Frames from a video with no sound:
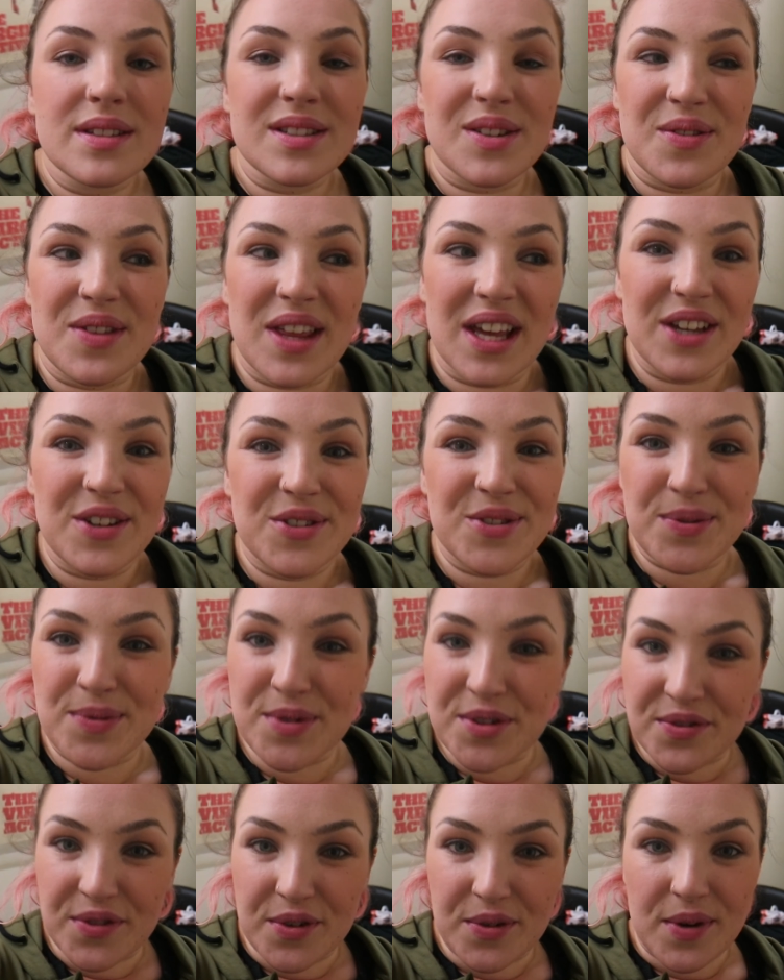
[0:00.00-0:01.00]
So thank you so
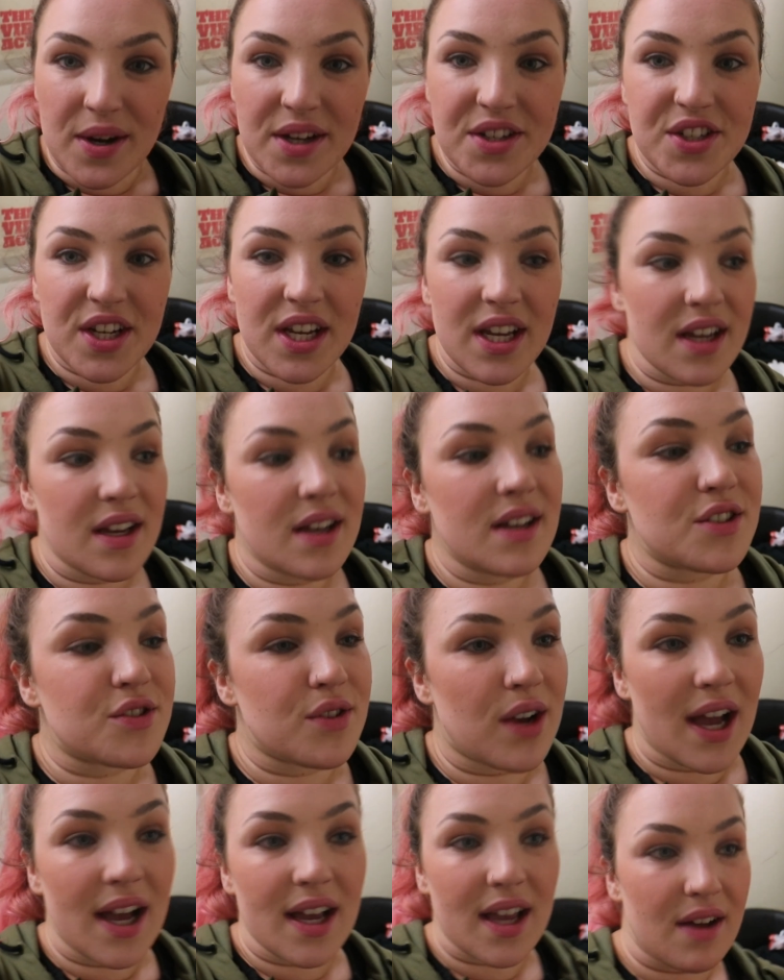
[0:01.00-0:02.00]
much for watching.
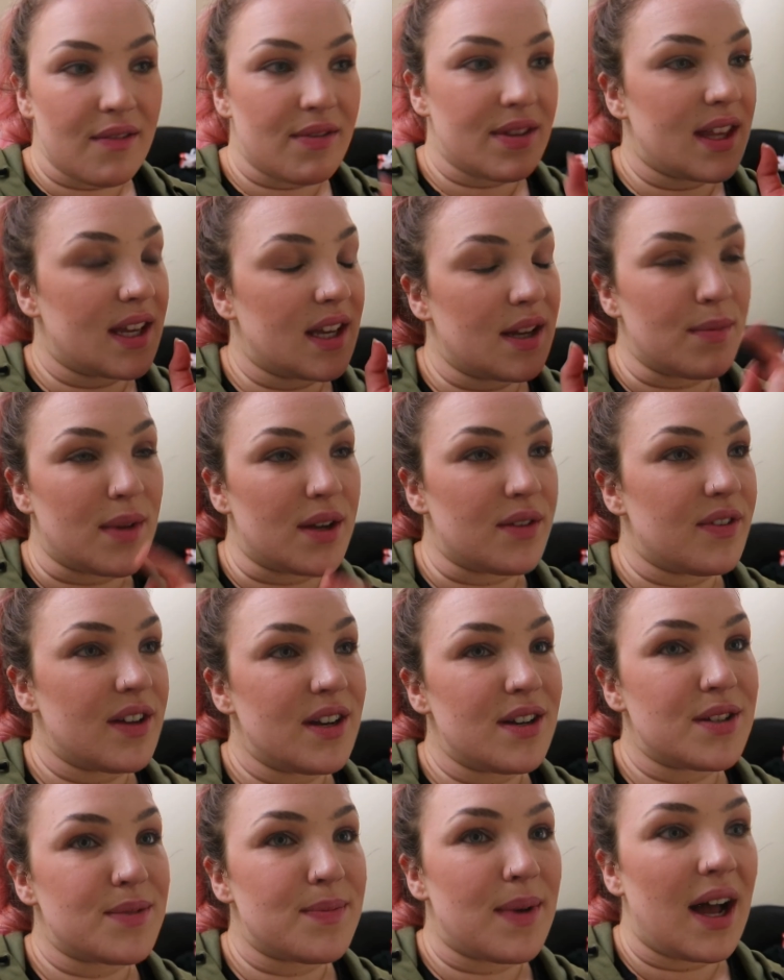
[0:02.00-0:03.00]
Track everything in my
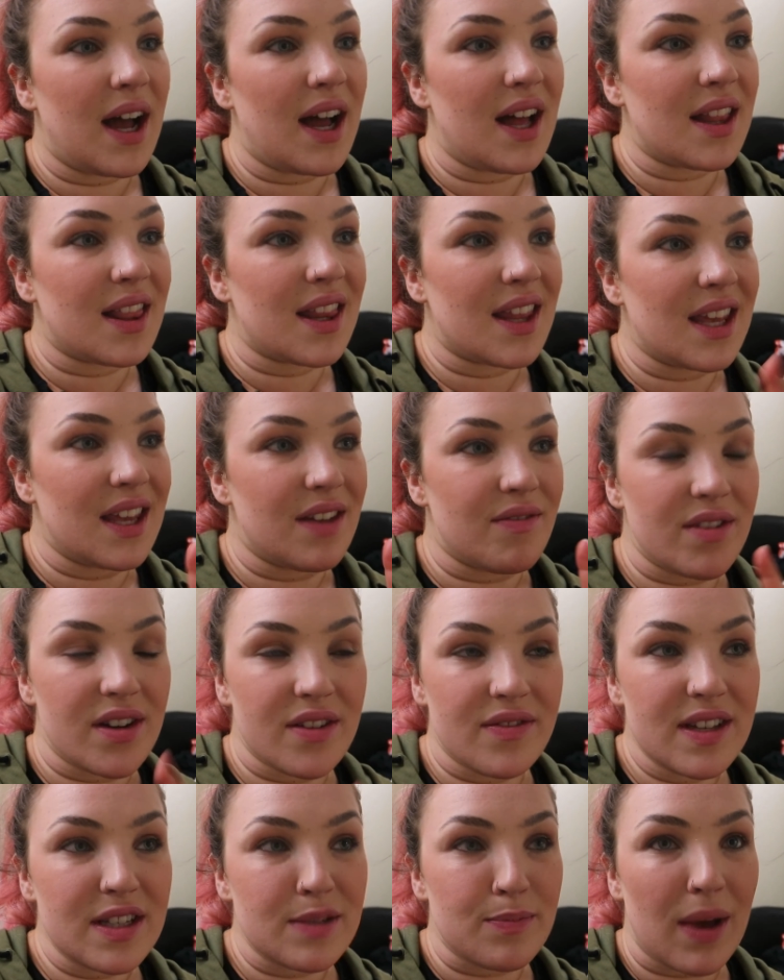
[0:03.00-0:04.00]
fitness pal, even
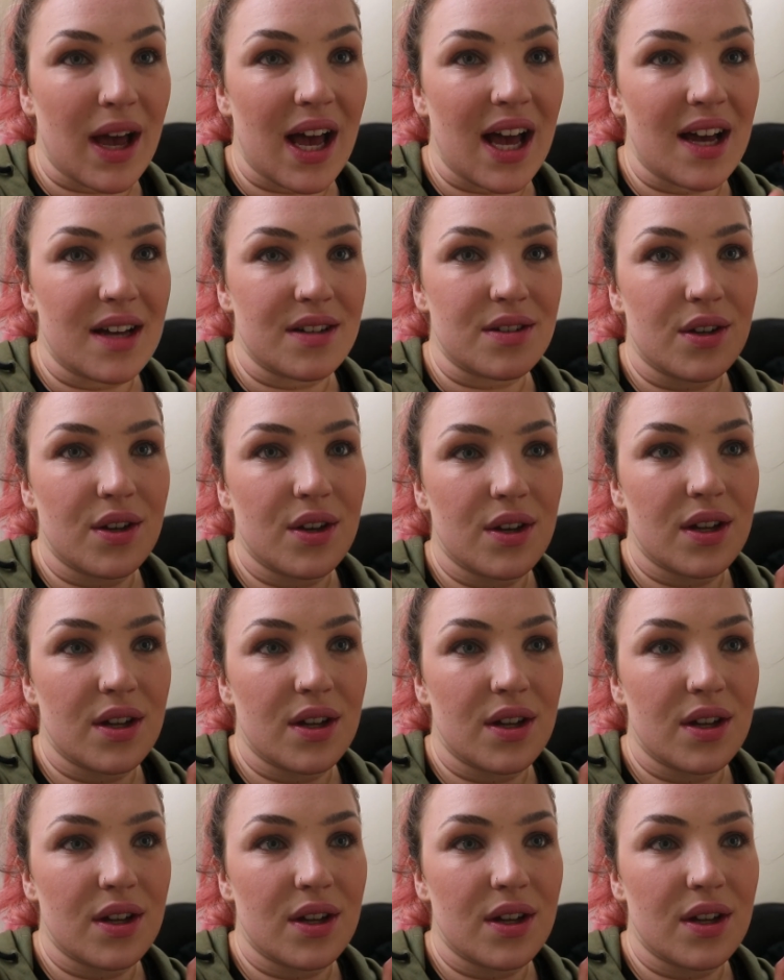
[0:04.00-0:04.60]
if it's bad.